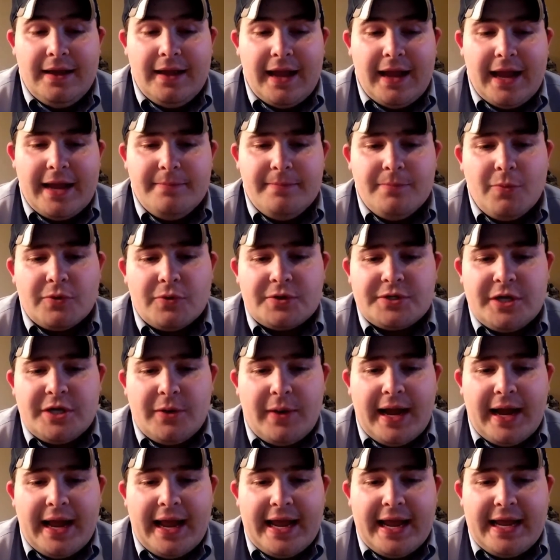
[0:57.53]
And more so,
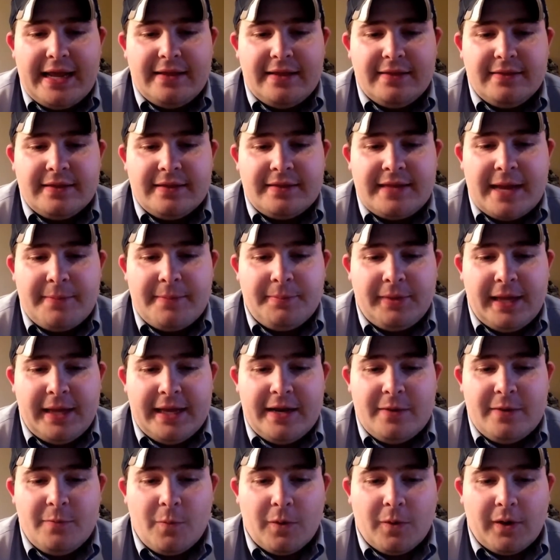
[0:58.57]
I hate that play
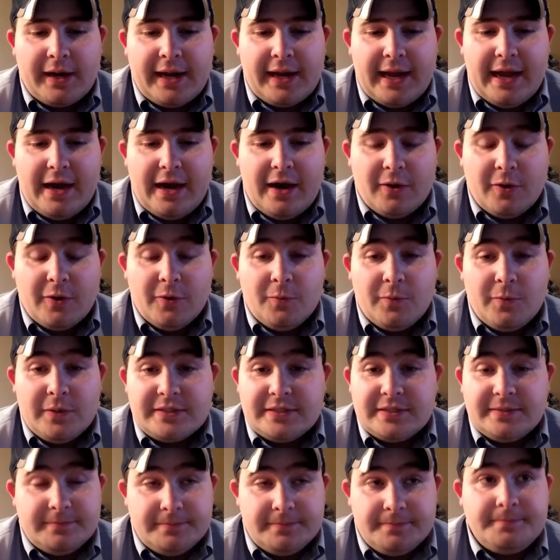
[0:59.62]
didn't work out or
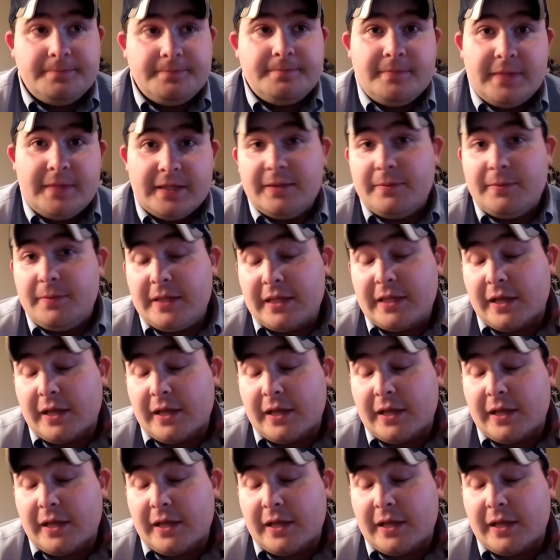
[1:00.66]
wasn't the